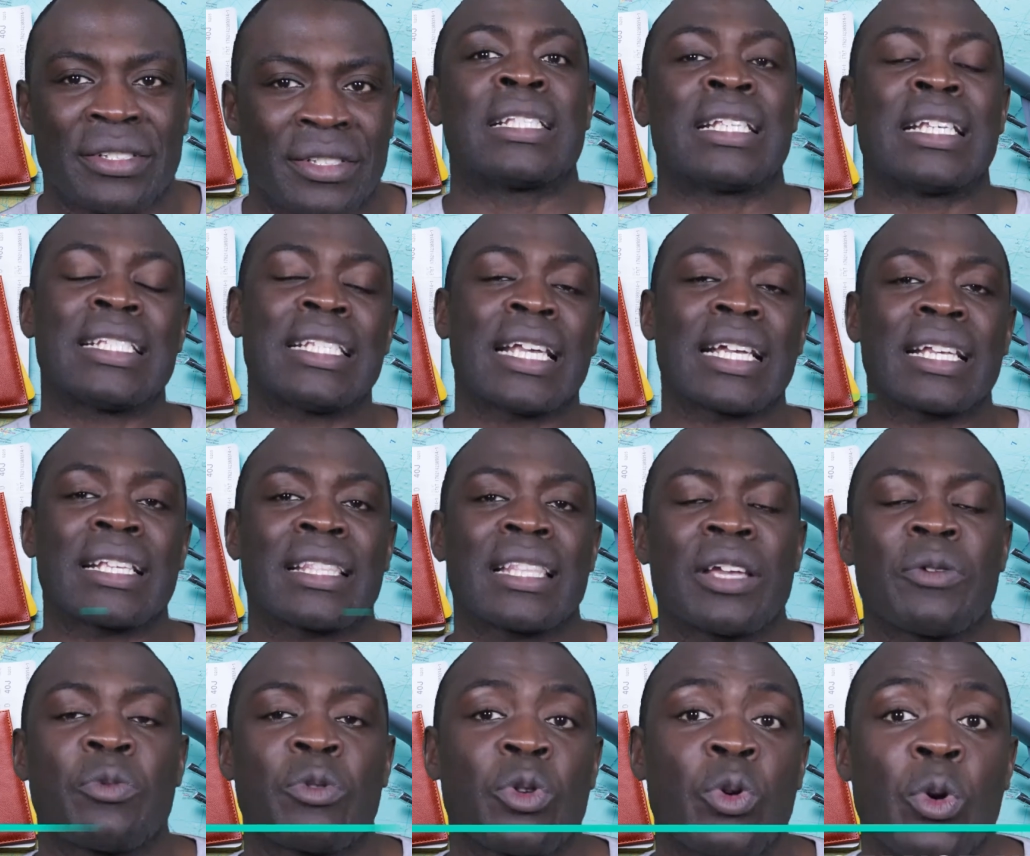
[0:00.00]
The second
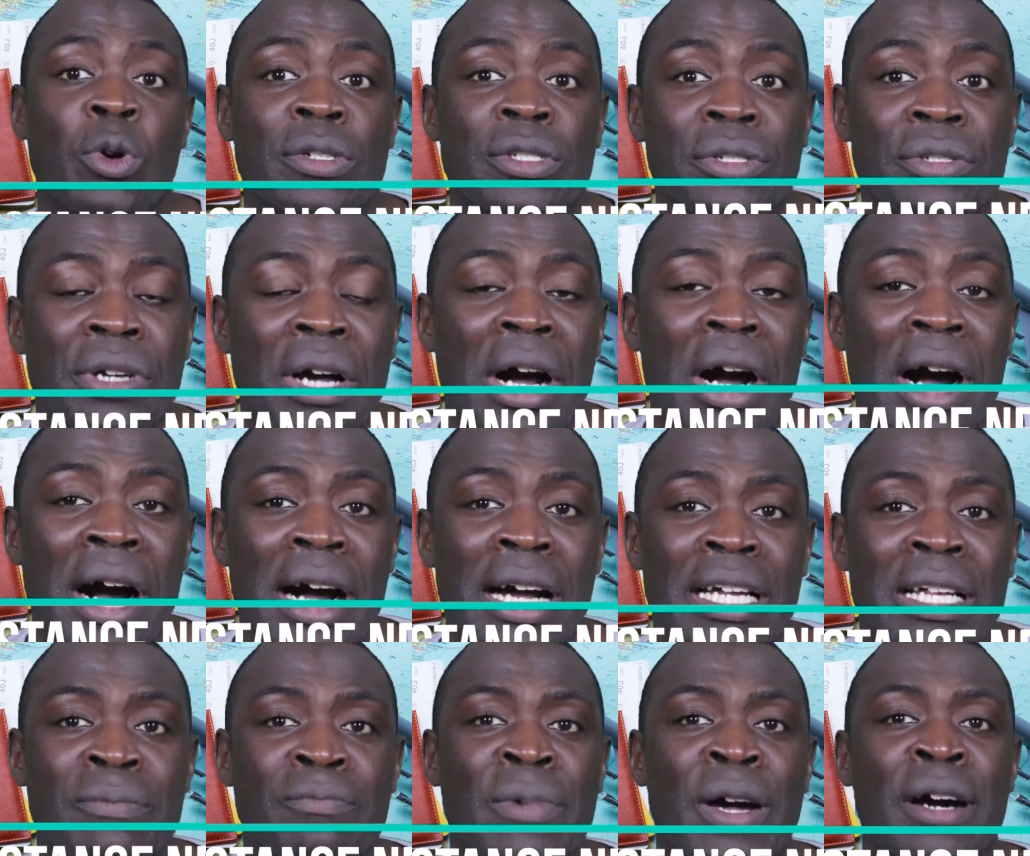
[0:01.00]
thing we're going to
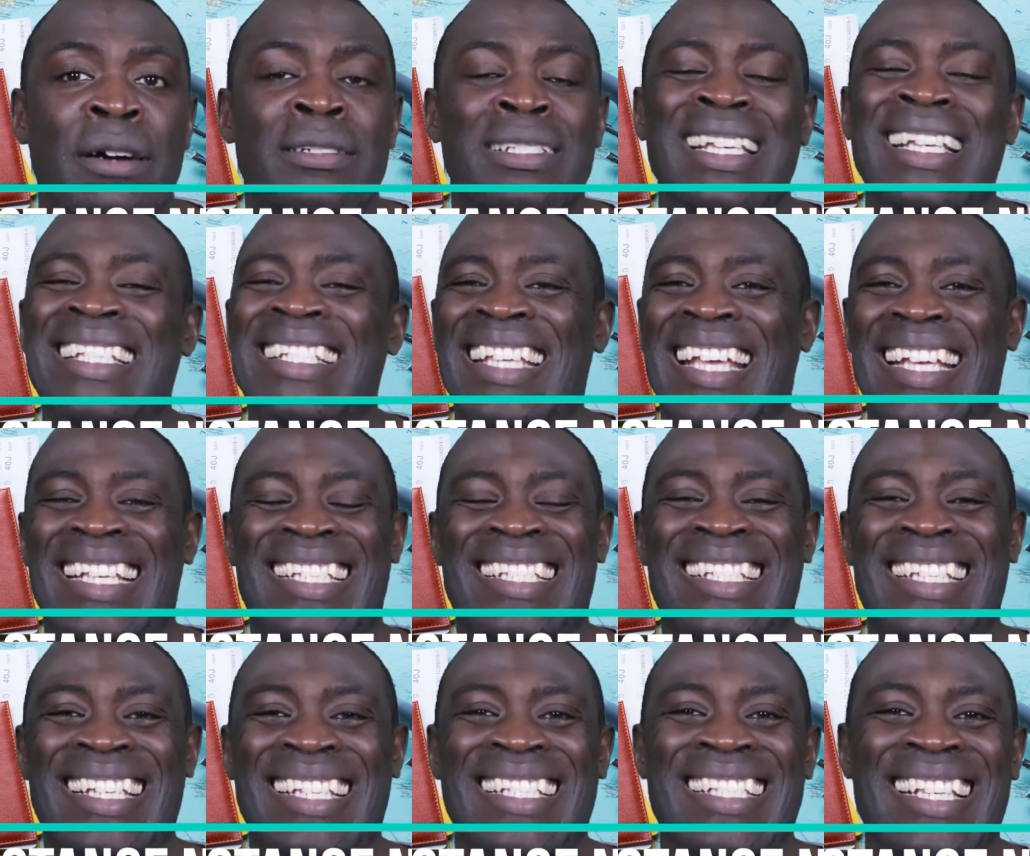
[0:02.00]
talk about is
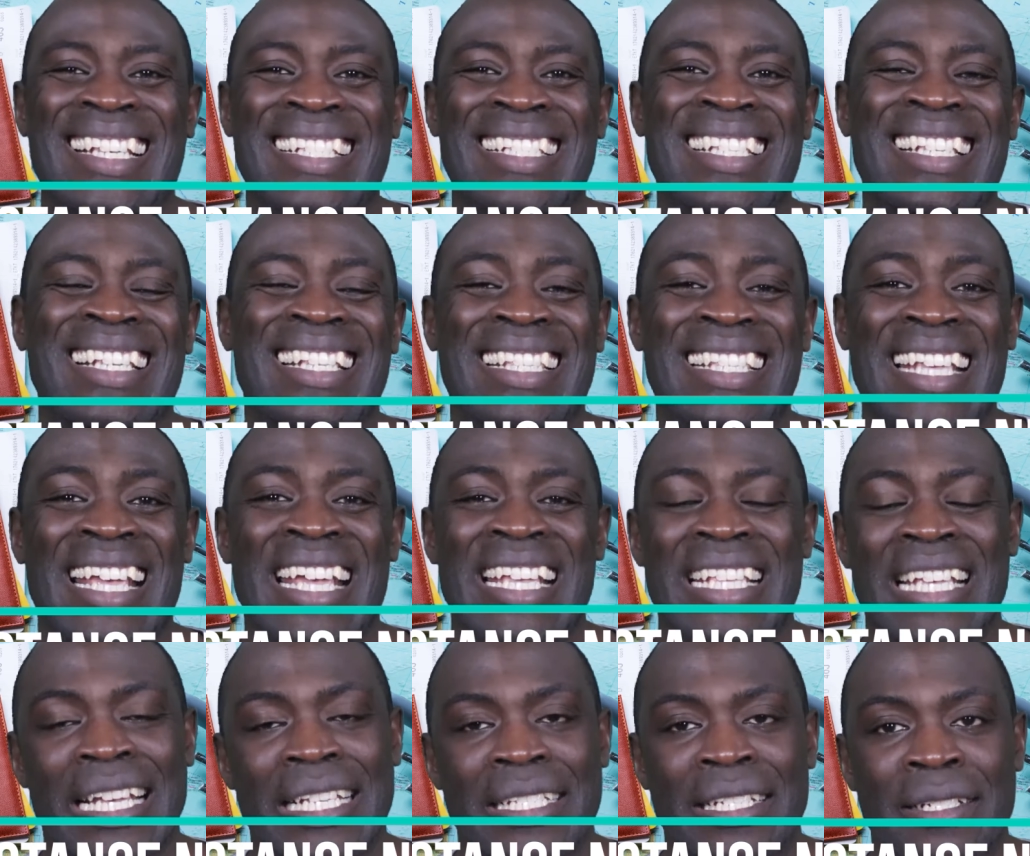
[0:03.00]
assistance
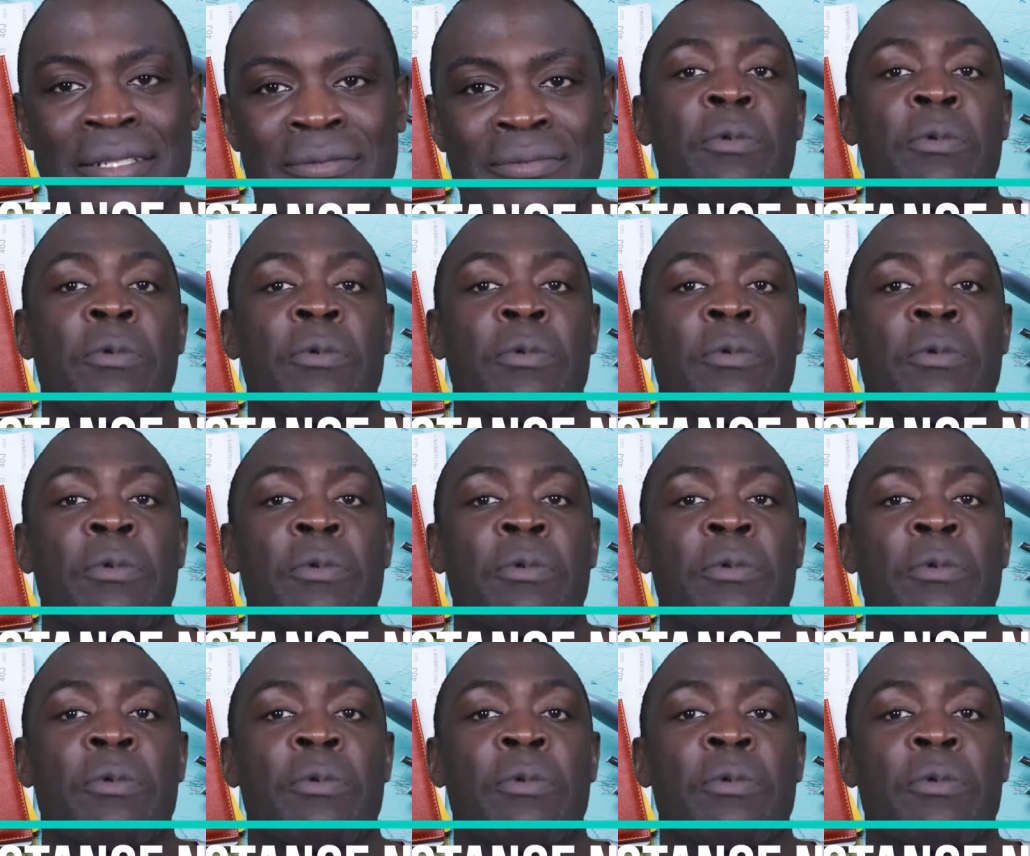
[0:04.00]
needed.